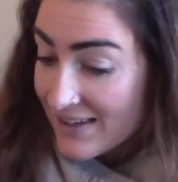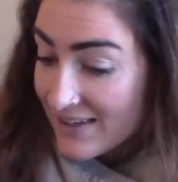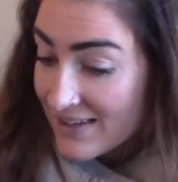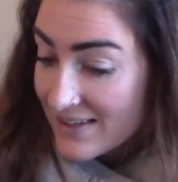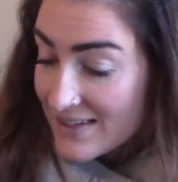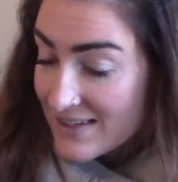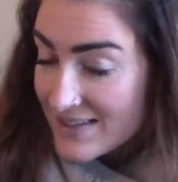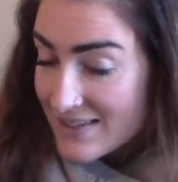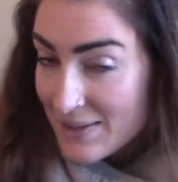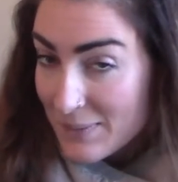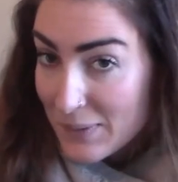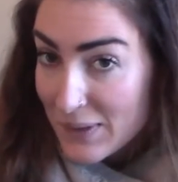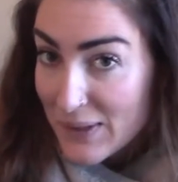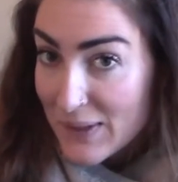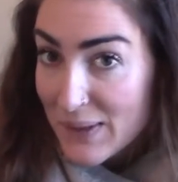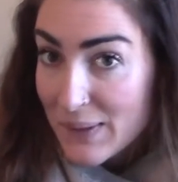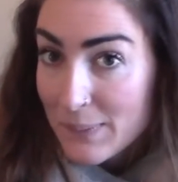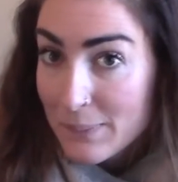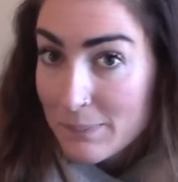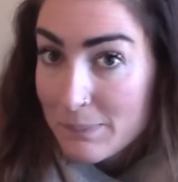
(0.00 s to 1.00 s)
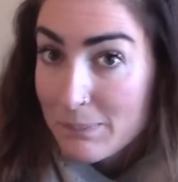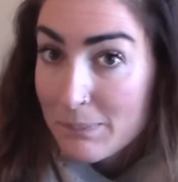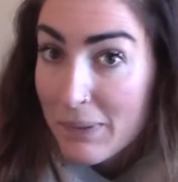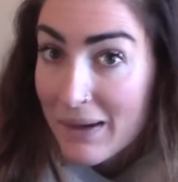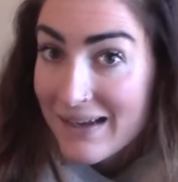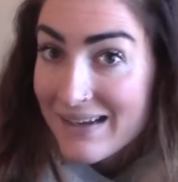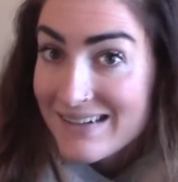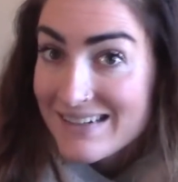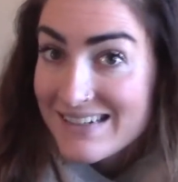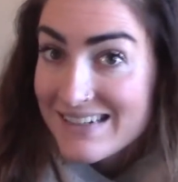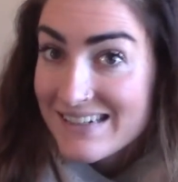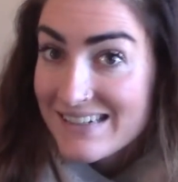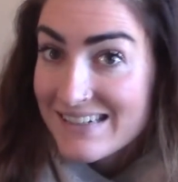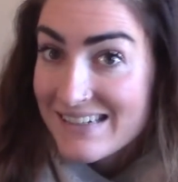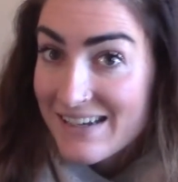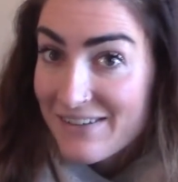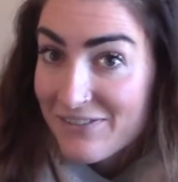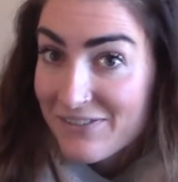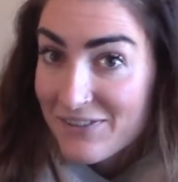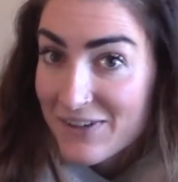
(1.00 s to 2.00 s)
similar but
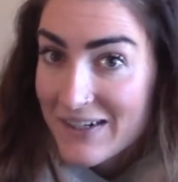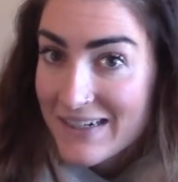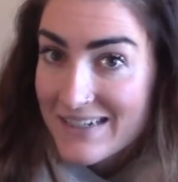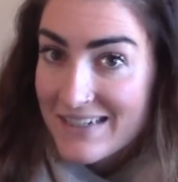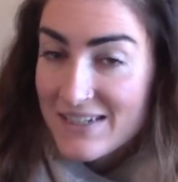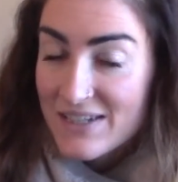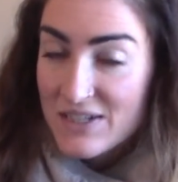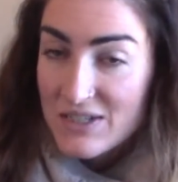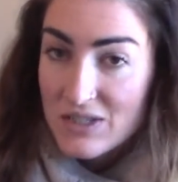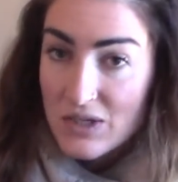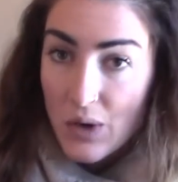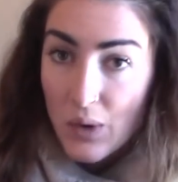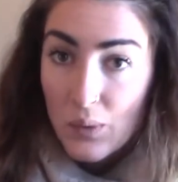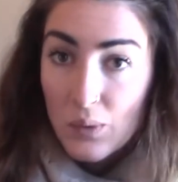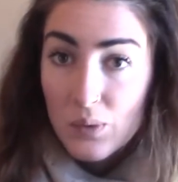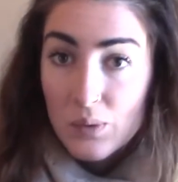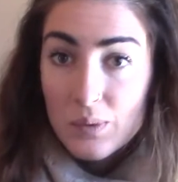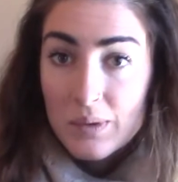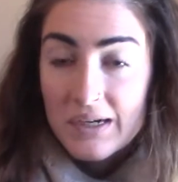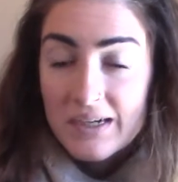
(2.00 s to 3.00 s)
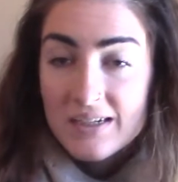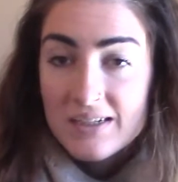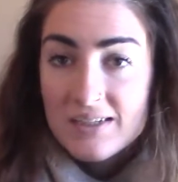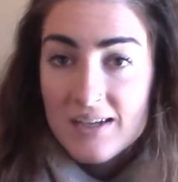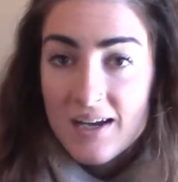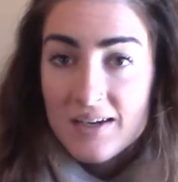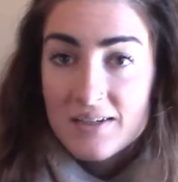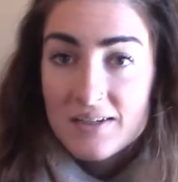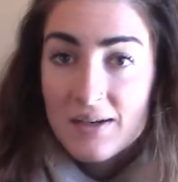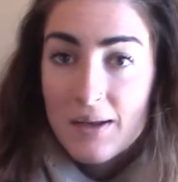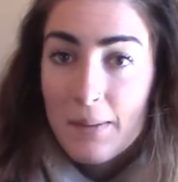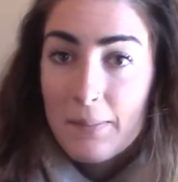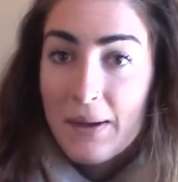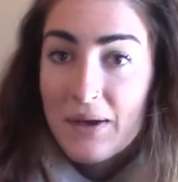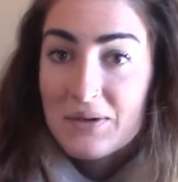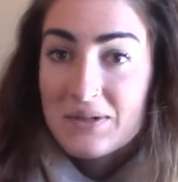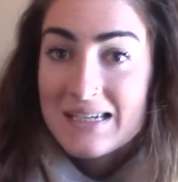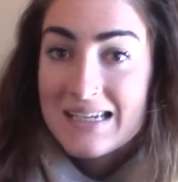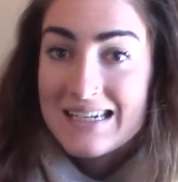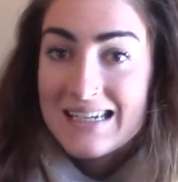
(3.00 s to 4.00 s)
different. So who we're going to talk
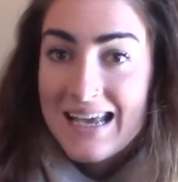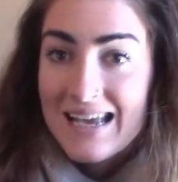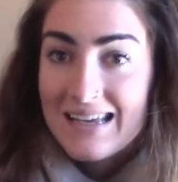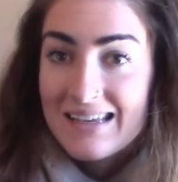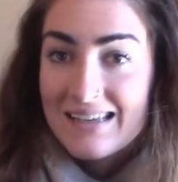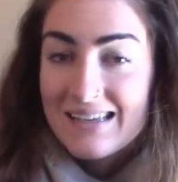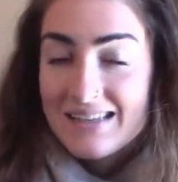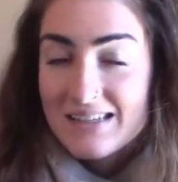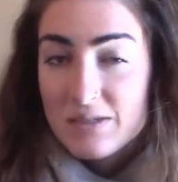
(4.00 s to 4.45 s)
about today is